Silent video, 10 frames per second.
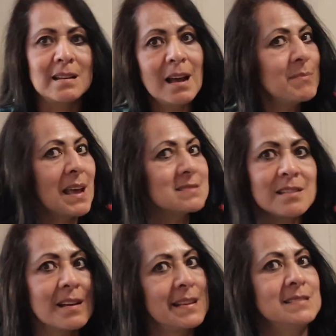And I'm not
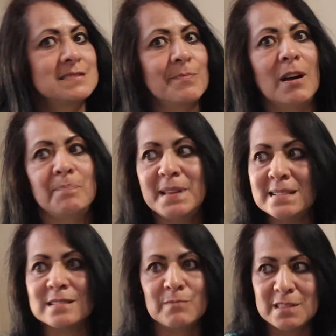talking small
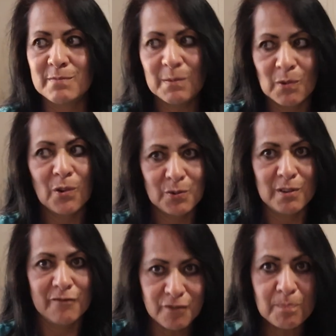pizza, but we were
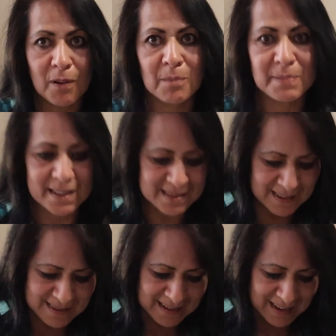ordering football
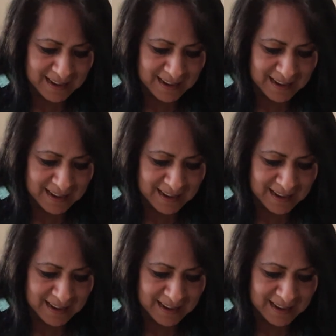pizzas.